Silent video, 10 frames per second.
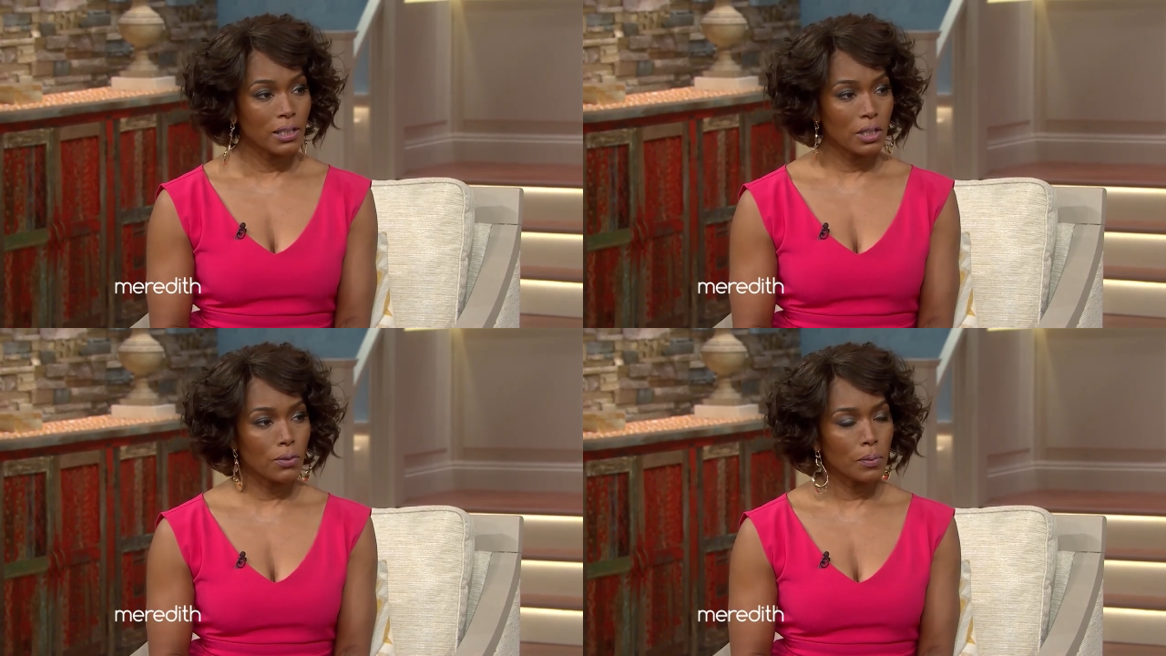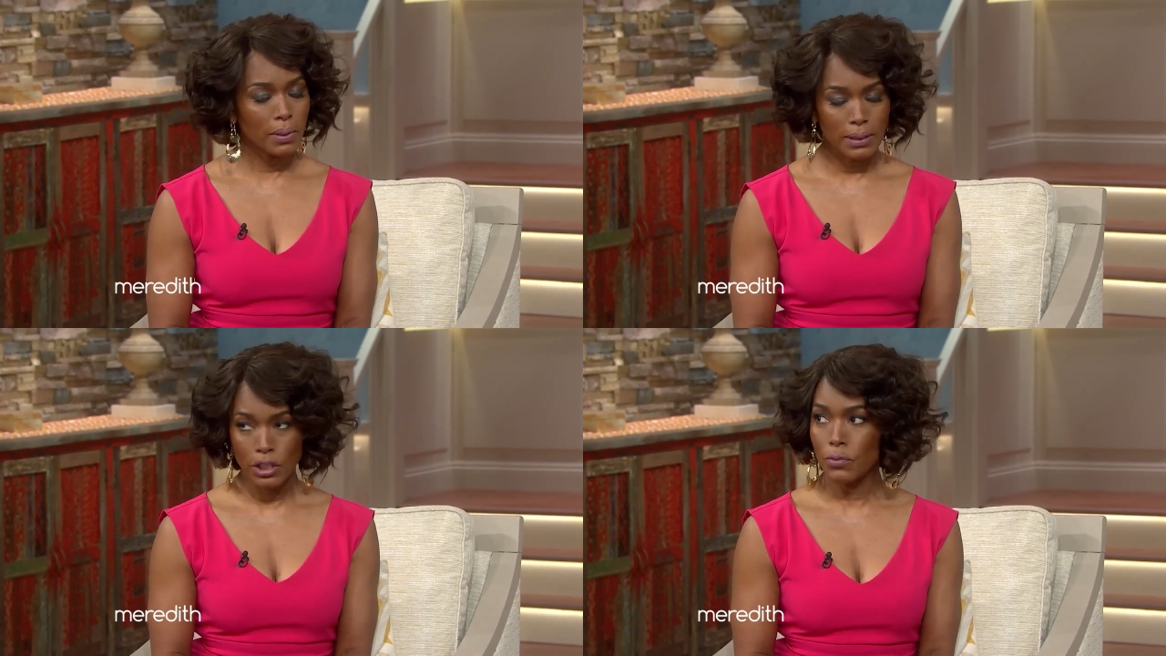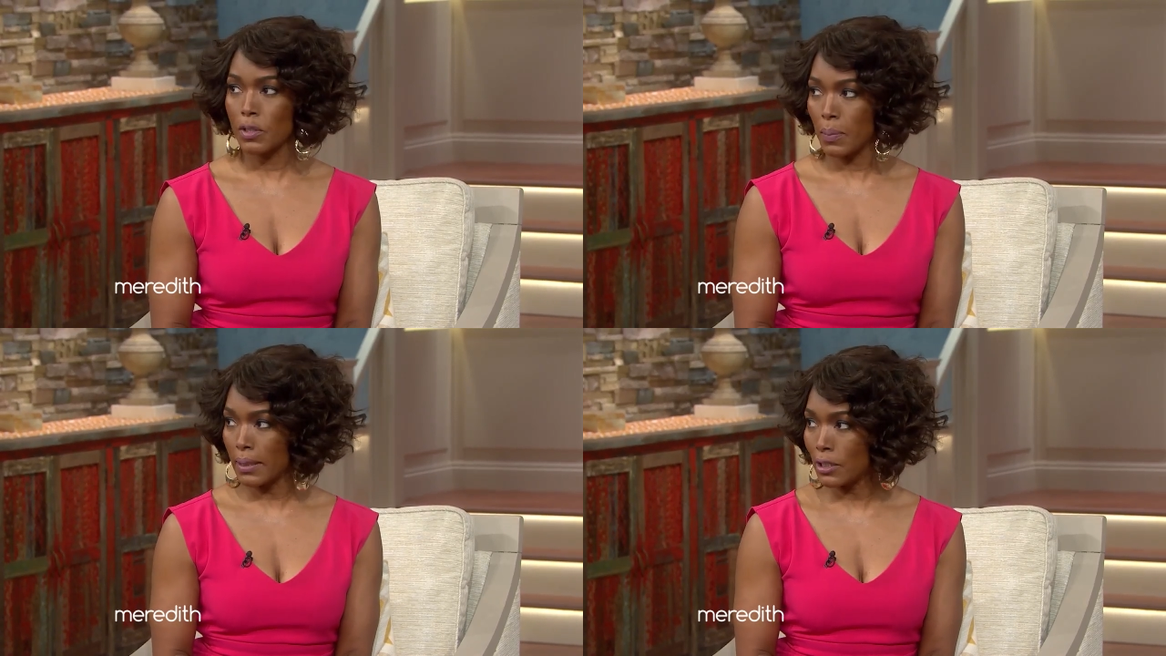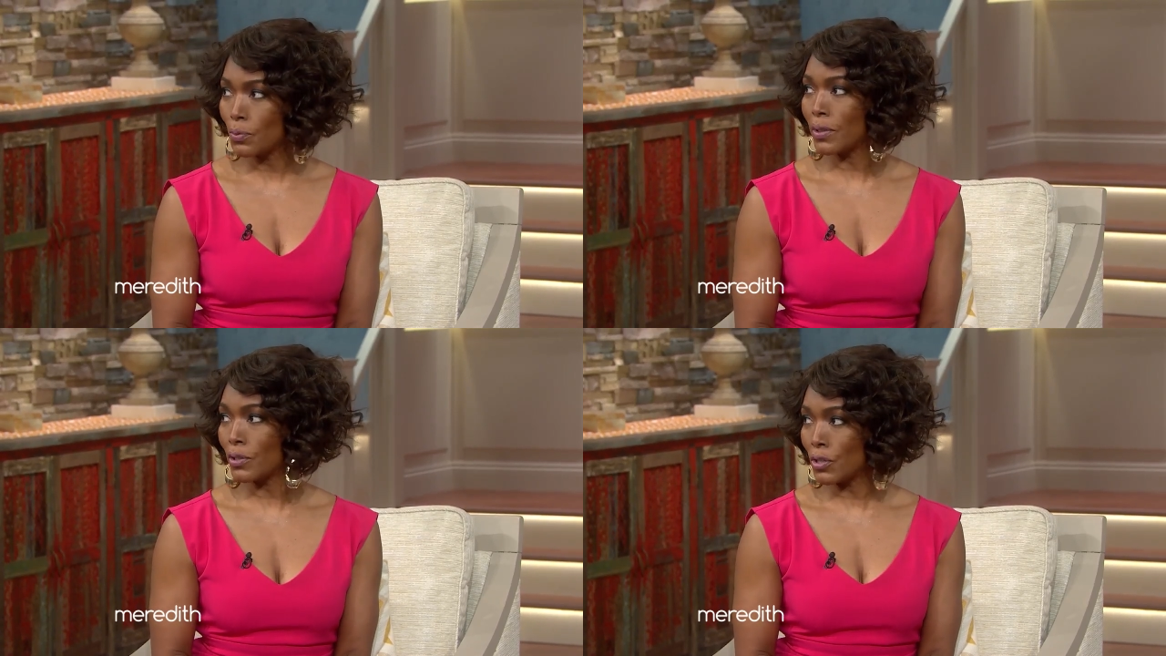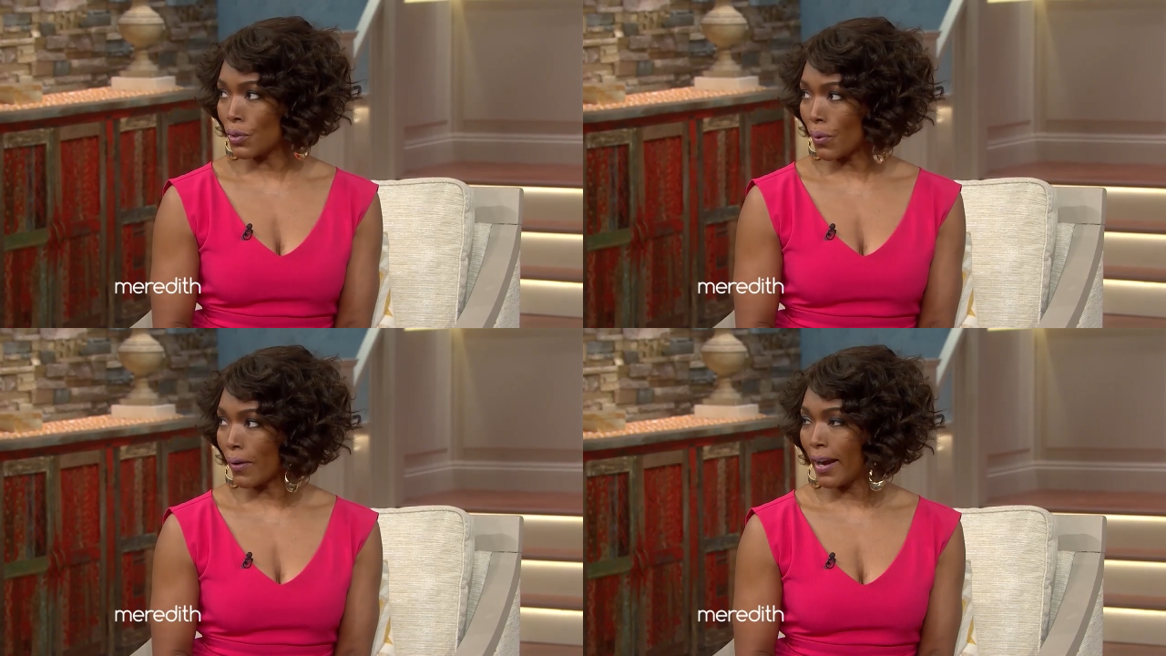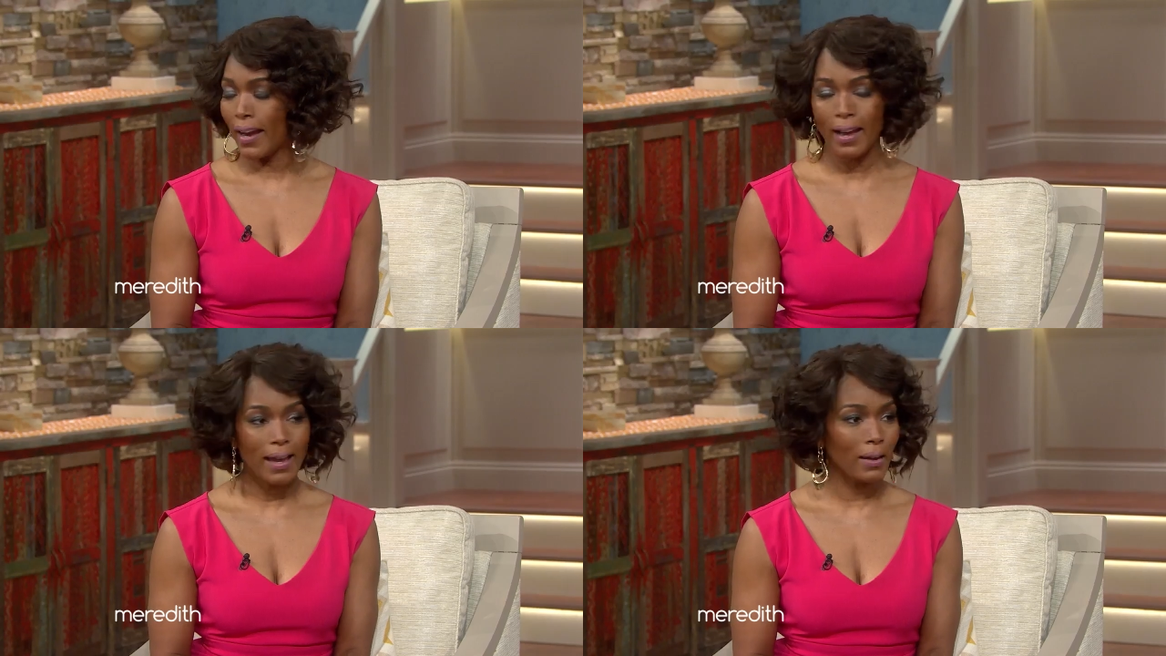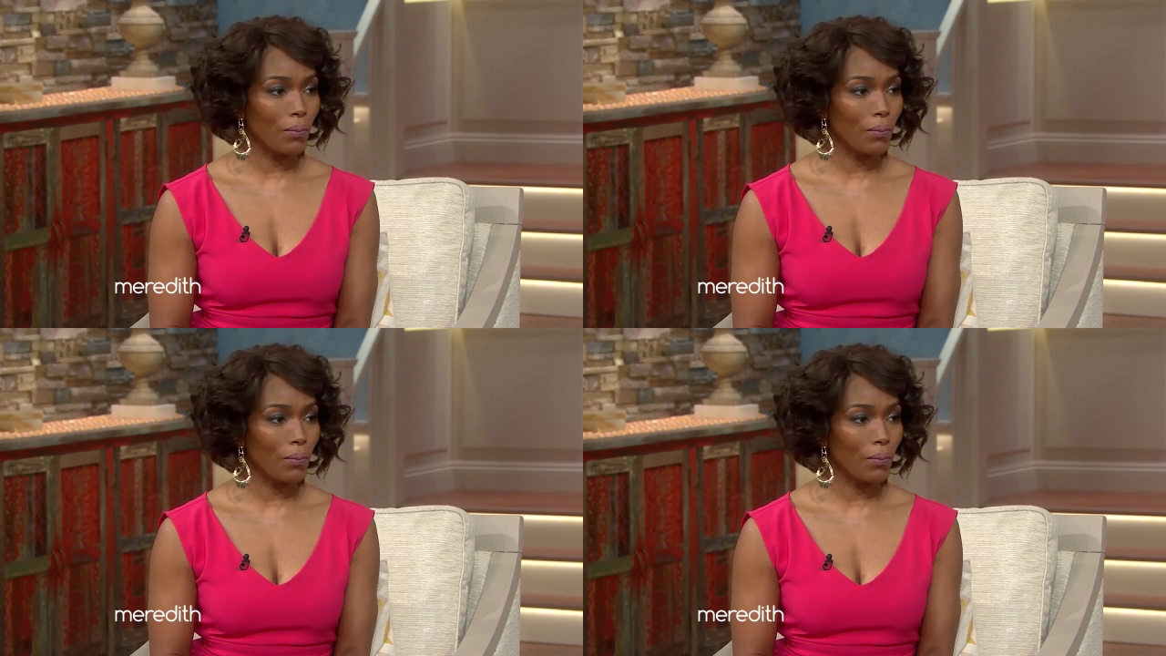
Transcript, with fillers: She was, she was pleased with the story and